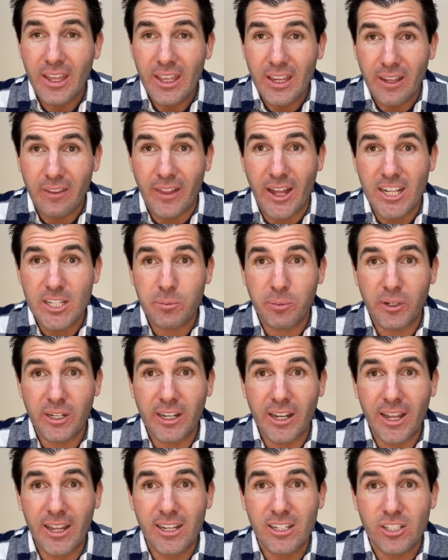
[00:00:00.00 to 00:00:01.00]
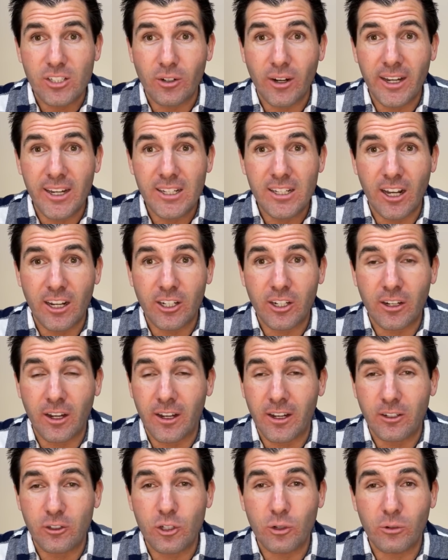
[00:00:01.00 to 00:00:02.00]
That's pretty nice, right? Uh,
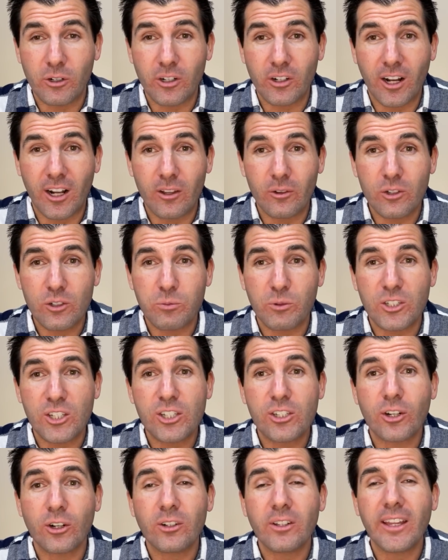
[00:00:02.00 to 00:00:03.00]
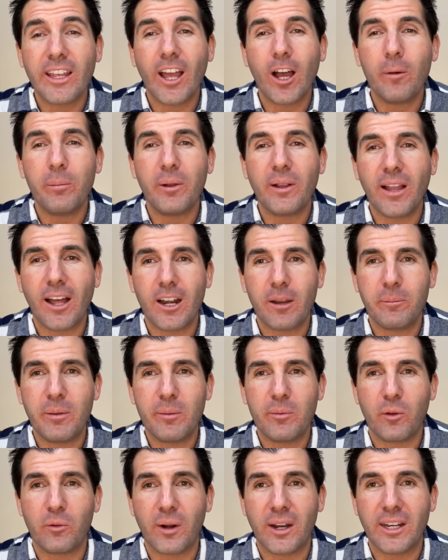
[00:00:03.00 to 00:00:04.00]
$200 would certainly help a lot of
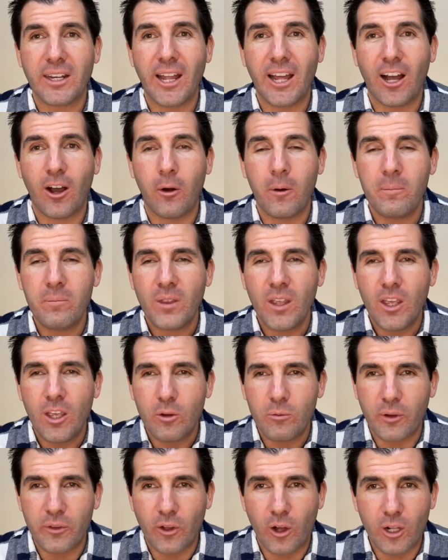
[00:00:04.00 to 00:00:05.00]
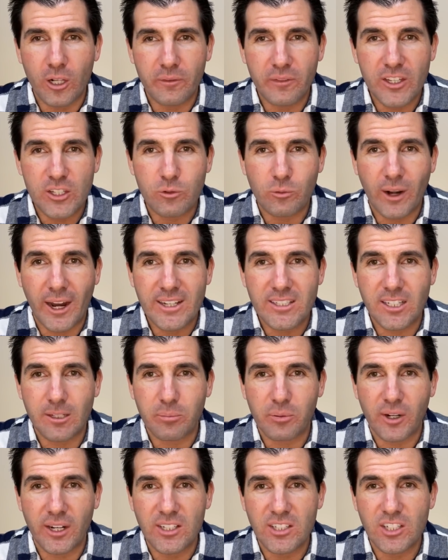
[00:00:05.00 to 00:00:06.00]
people right now with all of these rising
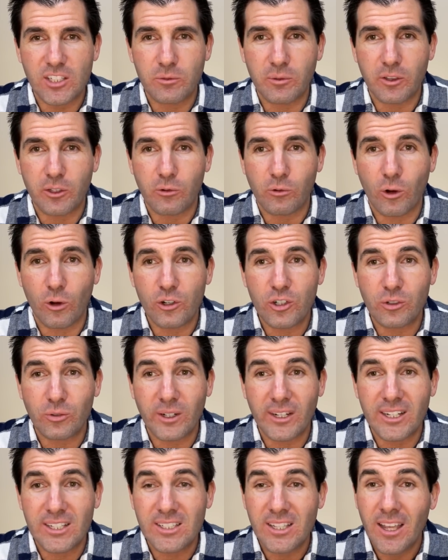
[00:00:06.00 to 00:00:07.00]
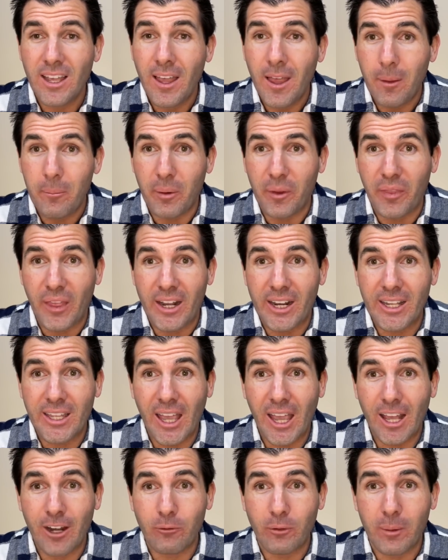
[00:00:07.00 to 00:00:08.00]
prices with groceries. But then
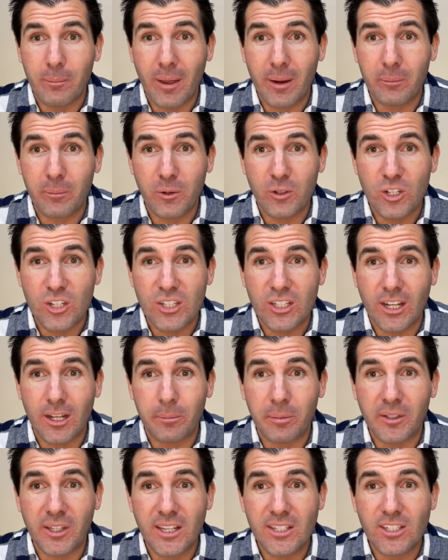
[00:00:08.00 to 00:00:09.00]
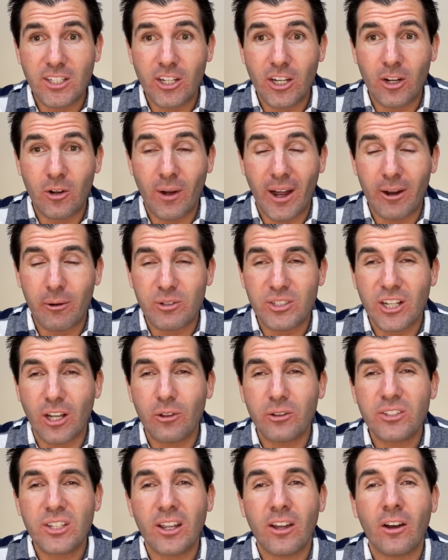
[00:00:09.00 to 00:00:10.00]
again, remember, just a couple days ago, I was uh,
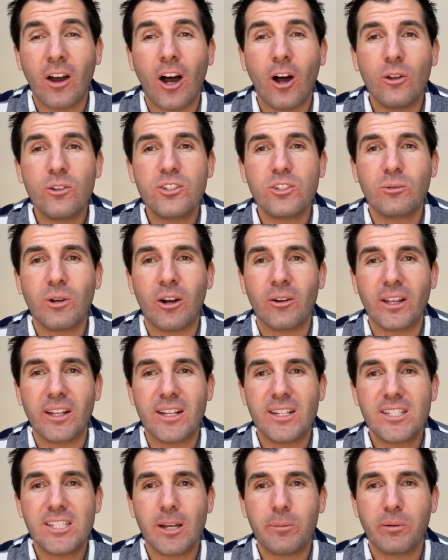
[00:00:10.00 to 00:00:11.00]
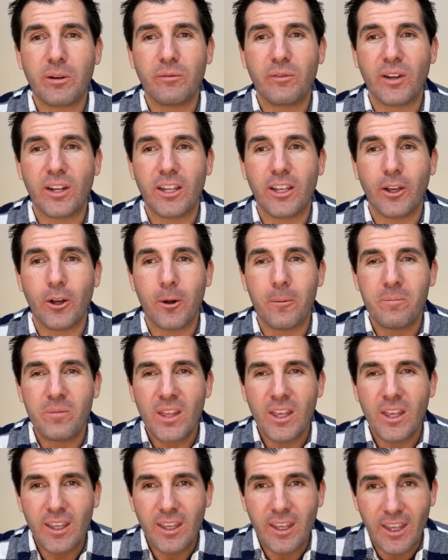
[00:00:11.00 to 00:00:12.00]
also out in a separate video.
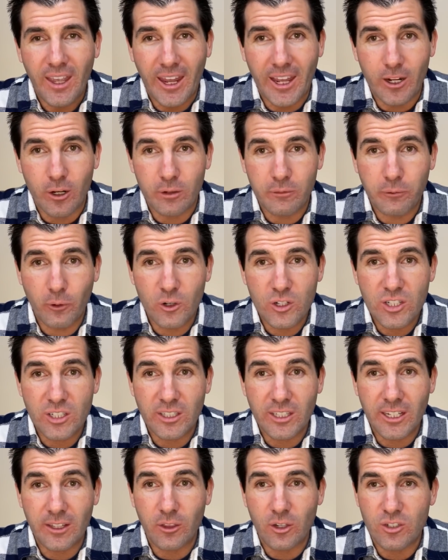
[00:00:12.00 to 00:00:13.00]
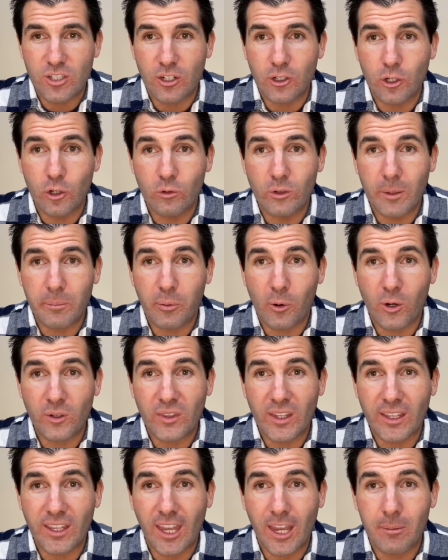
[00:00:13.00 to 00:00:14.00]
And unfortunately, there's a new report
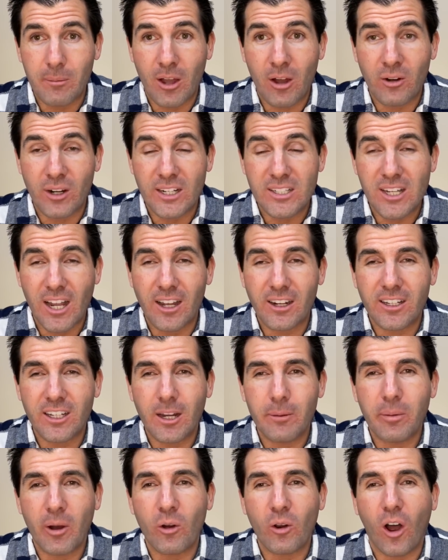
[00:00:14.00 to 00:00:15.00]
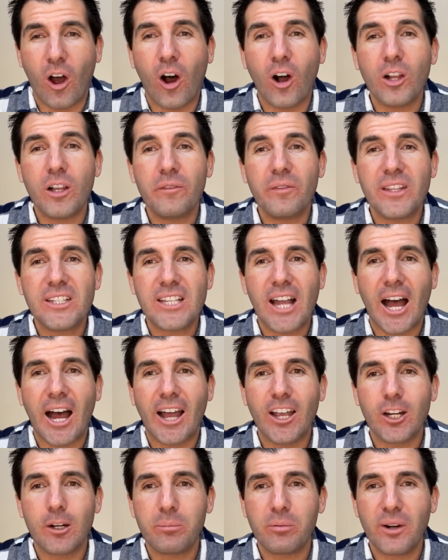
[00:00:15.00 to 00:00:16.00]
that came out talking about all of these
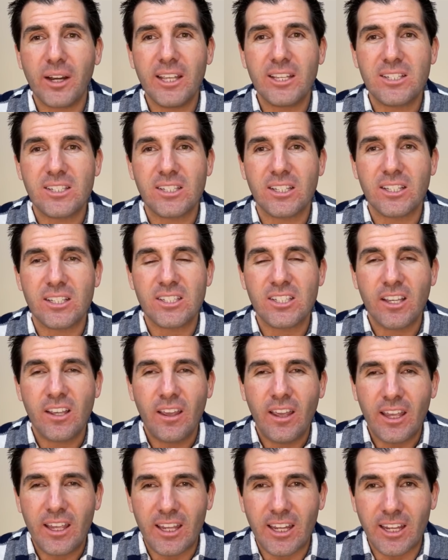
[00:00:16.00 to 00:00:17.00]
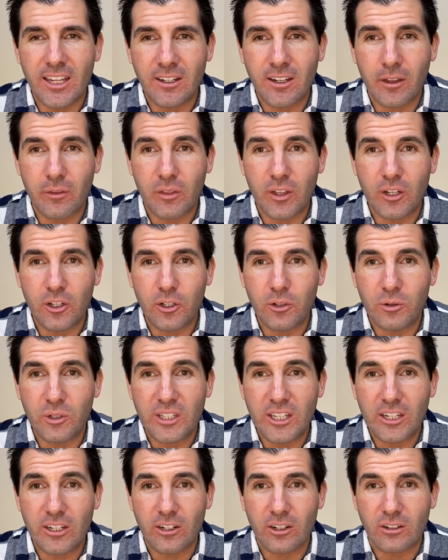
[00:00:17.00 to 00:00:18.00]
higher prices in the new
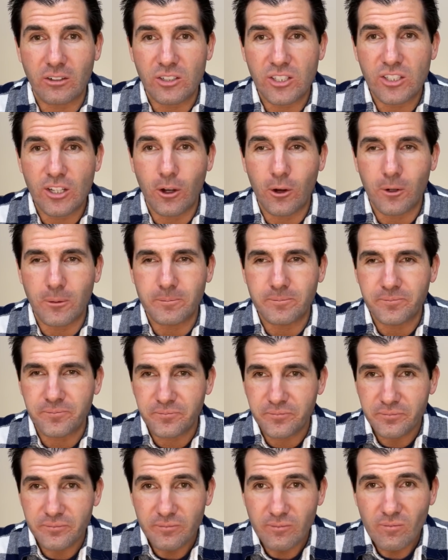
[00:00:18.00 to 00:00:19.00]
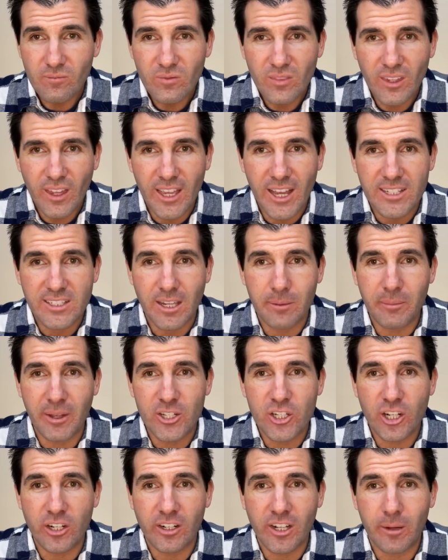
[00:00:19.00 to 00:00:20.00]
year. So, as I
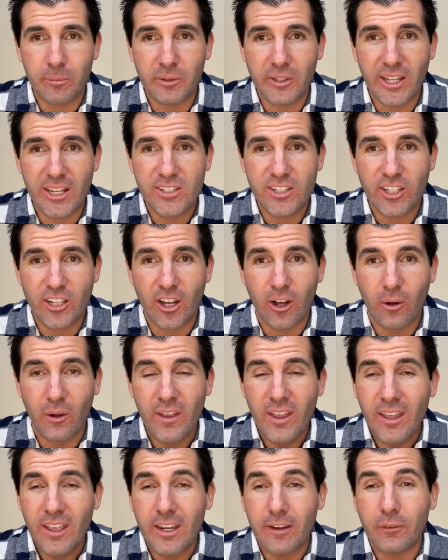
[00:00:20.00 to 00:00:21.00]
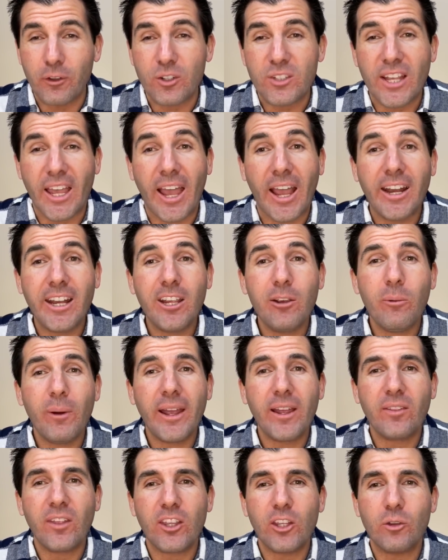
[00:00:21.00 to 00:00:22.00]
mentioned a couple days ago, if there's any way
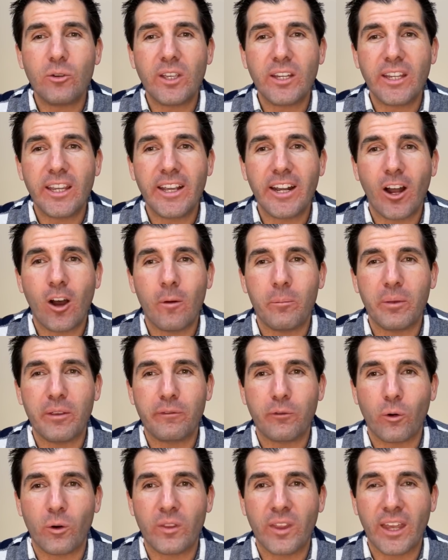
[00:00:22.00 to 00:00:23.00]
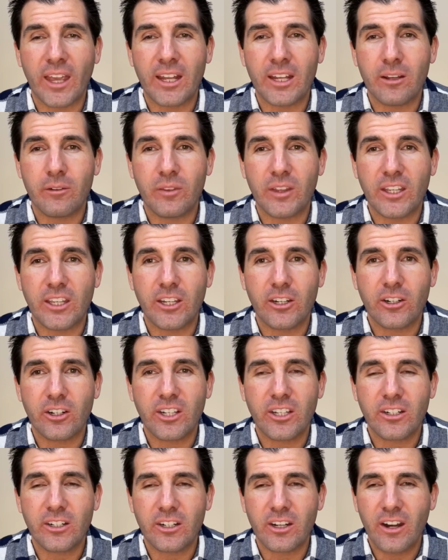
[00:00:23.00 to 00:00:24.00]
that you can get out before the end of the year
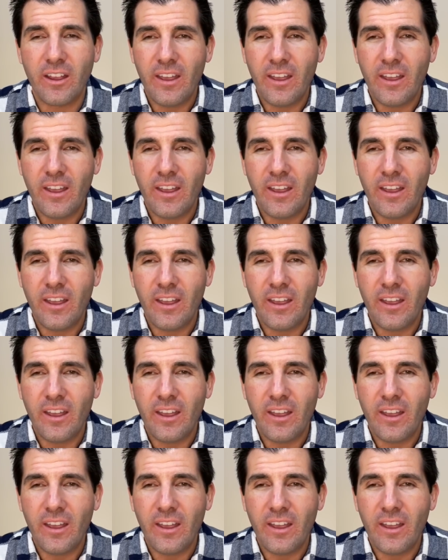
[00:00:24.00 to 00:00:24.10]
here